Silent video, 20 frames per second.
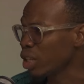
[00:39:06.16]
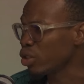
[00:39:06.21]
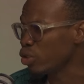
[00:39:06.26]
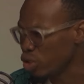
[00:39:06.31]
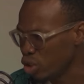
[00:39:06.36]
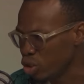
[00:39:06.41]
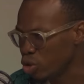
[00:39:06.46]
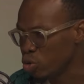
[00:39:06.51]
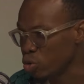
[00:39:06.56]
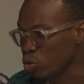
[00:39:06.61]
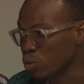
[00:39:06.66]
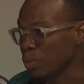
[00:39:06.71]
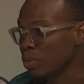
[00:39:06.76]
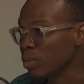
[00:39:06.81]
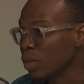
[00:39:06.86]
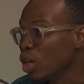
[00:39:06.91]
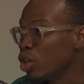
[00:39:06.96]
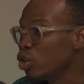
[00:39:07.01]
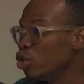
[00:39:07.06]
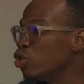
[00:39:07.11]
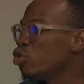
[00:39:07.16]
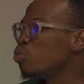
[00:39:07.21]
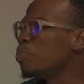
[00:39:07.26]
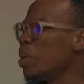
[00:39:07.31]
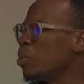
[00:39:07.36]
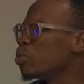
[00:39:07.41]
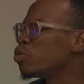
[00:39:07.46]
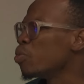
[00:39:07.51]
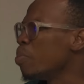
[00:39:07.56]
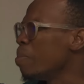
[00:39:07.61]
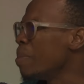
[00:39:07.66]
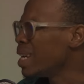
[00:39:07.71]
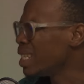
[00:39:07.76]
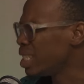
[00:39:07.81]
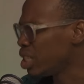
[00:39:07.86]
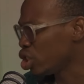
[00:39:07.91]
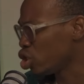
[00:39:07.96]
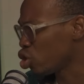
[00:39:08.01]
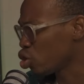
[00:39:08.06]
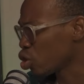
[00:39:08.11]
you need to be able to make
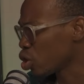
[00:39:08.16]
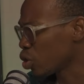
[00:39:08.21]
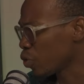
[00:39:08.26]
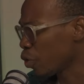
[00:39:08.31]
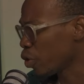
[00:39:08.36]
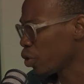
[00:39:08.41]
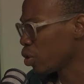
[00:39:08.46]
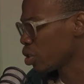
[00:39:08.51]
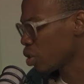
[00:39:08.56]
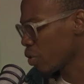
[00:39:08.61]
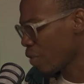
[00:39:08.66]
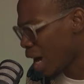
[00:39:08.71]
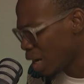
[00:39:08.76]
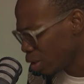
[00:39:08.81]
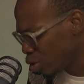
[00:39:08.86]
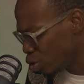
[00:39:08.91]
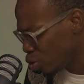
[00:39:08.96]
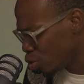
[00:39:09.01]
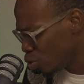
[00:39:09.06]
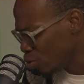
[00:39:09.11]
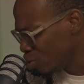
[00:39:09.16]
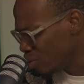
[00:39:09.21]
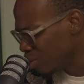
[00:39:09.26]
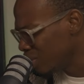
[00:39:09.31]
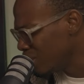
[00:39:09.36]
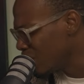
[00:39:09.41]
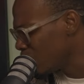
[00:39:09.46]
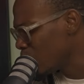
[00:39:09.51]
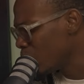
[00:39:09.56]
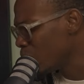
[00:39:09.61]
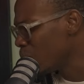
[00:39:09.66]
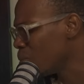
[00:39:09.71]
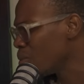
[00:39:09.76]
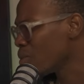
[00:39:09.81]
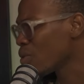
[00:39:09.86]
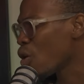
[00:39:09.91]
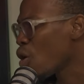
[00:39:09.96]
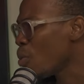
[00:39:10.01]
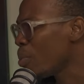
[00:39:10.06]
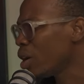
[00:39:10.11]
decisions for yourself. How do you
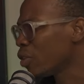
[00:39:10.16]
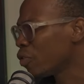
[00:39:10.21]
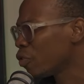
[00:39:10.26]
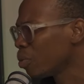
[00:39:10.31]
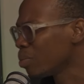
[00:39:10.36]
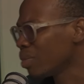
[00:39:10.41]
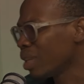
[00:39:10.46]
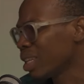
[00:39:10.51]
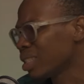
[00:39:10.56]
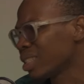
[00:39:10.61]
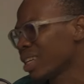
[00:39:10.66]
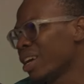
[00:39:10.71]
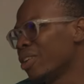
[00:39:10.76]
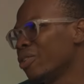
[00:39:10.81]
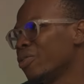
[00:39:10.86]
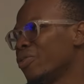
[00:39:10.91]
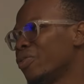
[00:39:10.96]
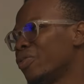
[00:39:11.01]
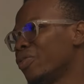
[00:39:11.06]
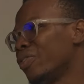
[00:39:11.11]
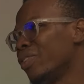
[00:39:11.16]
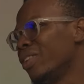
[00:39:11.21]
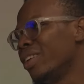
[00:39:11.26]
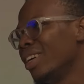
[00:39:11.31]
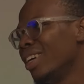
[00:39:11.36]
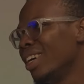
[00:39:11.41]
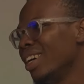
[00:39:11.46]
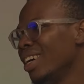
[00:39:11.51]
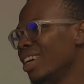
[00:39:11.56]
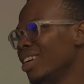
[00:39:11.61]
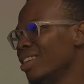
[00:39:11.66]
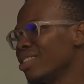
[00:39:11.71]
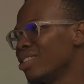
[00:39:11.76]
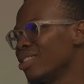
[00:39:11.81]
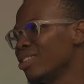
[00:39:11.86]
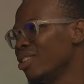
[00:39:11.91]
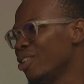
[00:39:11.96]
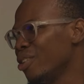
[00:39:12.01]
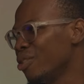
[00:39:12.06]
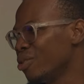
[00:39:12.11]
come out from that kind of
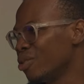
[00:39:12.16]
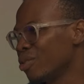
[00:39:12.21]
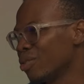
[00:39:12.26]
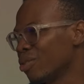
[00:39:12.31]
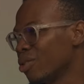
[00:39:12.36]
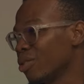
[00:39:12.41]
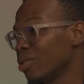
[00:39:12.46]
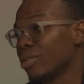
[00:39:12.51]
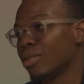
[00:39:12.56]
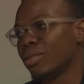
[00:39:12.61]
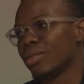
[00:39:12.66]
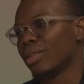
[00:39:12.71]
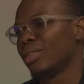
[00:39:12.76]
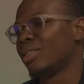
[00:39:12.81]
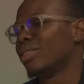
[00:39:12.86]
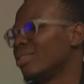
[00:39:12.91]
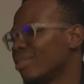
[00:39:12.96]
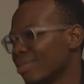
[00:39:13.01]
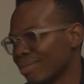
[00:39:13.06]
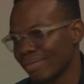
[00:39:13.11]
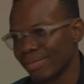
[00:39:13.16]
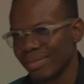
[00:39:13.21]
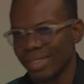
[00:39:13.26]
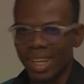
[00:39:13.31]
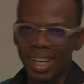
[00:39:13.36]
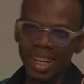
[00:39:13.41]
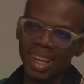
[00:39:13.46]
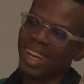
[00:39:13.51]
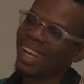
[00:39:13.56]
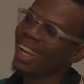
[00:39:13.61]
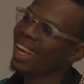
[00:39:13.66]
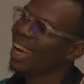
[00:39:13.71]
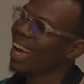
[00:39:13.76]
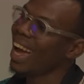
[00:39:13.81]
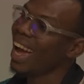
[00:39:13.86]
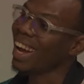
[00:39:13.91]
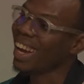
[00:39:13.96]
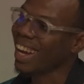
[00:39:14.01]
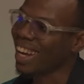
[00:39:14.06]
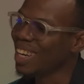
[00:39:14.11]
scenario? Because I
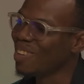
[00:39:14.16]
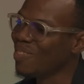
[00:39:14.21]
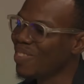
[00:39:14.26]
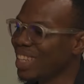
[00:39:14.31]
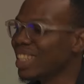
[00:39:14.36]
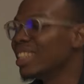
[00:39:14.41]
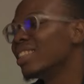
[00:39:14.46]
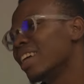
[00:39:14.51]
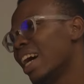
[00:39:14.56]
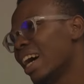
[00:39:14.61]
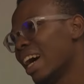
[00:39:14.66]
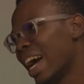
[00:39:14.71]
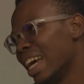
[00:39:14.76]
can't even. I